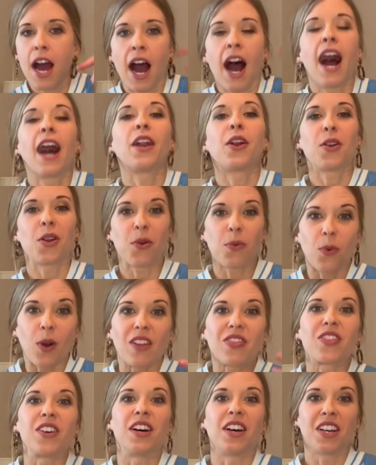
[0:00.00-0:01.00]
I don't know
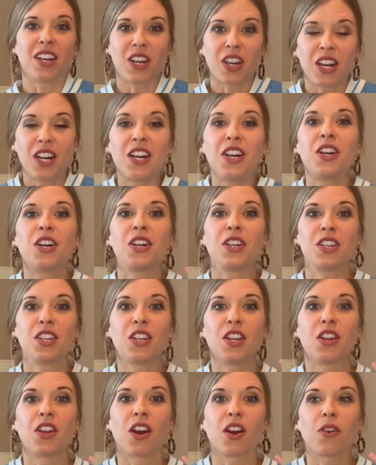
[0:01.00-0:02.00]
what the,
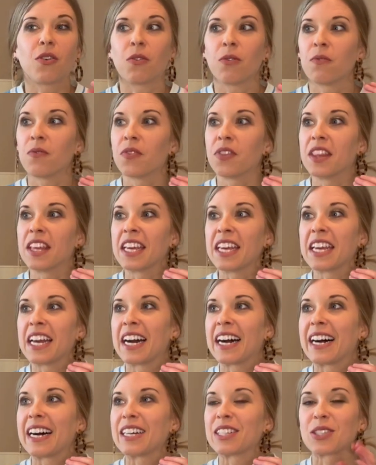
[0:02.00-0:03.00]
you know, the
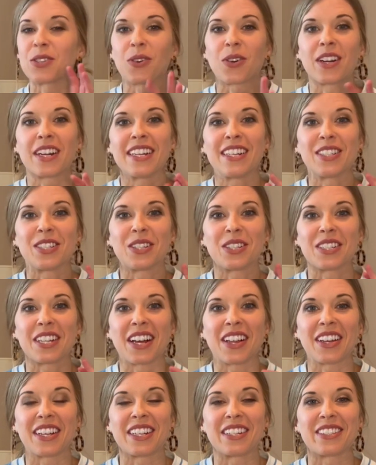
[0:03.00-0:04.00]
uh, story is you're
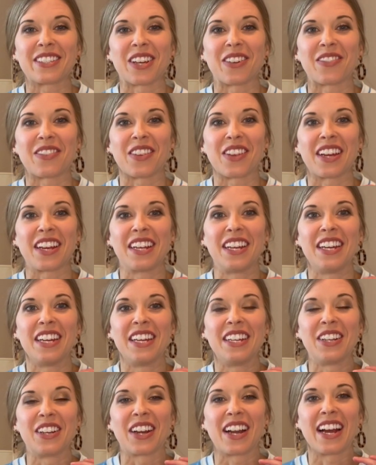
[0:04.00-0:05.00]
telling yourself in the
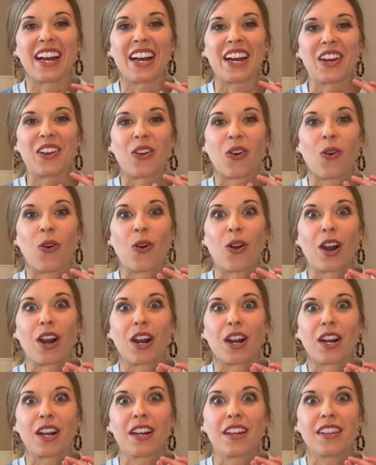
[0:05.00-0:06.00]
in your head
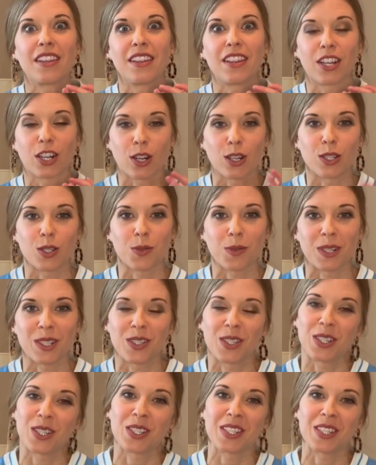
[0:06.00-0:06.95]
or the curse words you're